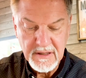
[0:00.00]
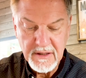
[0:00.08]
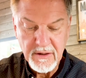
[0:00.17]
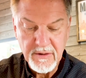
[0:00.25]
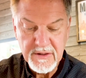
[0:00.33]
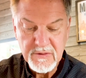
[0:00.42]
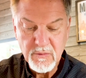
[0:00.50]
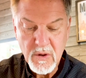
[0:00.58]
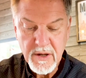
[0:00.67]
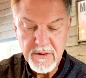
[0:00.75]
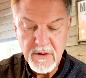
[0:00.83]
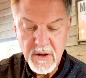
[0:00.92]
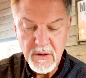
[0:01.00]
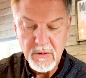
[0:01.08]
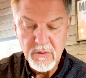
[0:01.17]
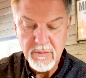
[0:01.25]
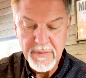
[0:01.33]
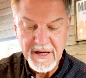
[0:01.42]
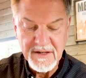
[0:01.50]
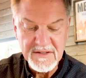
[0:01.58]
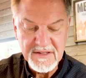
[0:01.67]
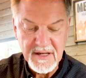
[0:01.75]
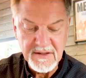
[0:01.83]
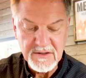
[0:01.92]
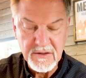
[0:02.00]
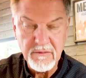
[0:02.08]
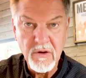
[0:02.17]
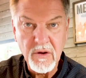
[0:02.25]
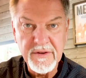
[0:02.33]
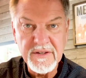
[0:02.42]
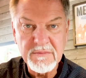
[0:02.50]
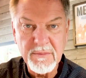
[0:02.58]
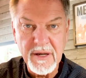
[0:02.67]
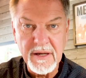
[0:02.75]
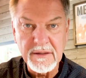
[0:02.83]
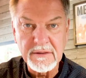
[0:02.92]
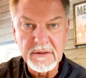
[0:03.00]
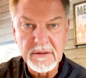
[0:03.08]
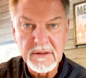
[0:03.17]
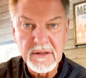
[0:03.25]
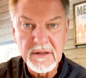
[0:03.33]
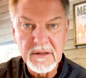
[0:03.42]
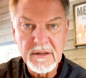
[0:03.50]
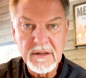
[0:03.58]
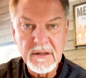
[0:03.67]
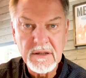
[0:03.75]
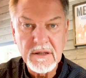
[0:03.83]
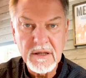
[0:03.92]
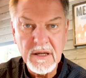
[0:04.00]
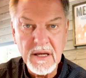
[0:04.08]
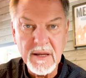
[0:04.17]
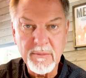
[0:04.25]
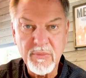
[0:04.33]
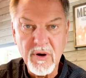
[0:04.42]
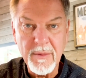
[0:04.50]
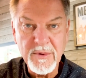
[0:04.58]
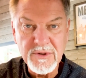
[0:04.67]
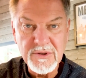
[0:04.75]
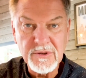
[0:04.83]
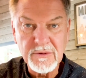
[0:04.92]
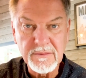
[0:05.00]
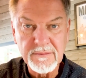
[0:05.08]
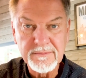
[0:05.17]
There is one who will make sense of all this pain. I promise you.